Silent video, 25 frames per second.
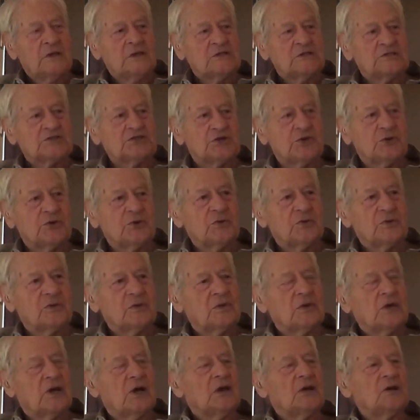so
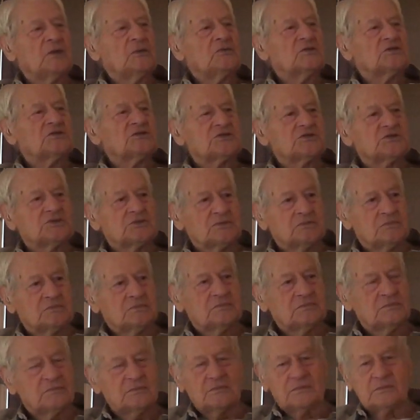I was
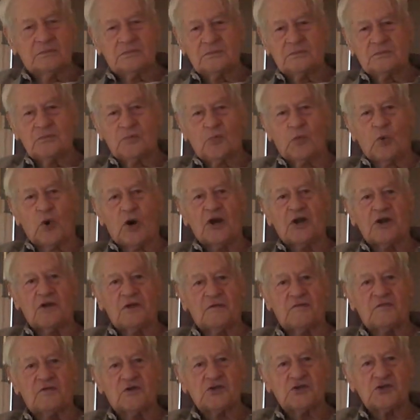one of the
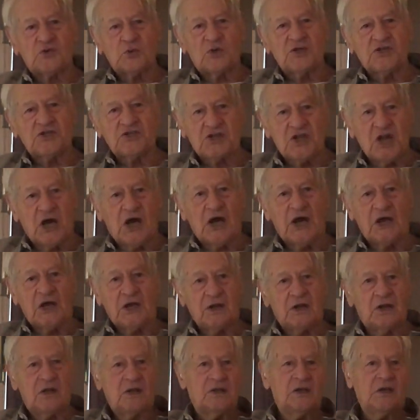first ones tied,
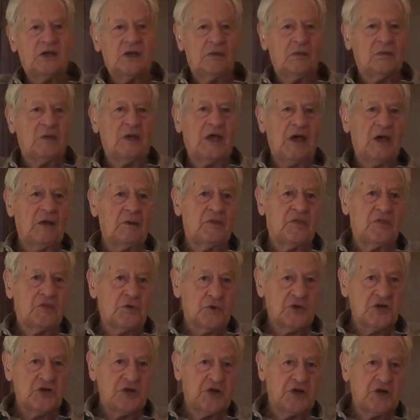and then they had
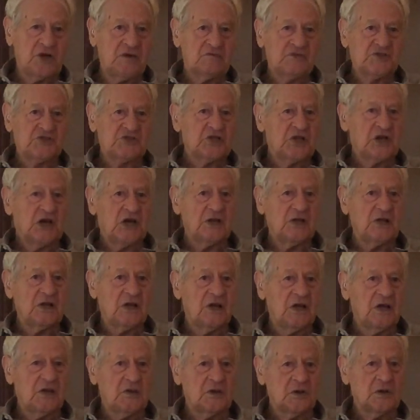13 of us tied
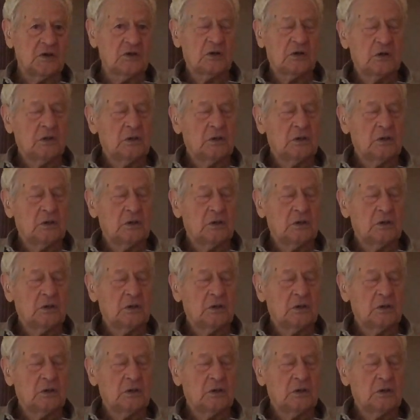together,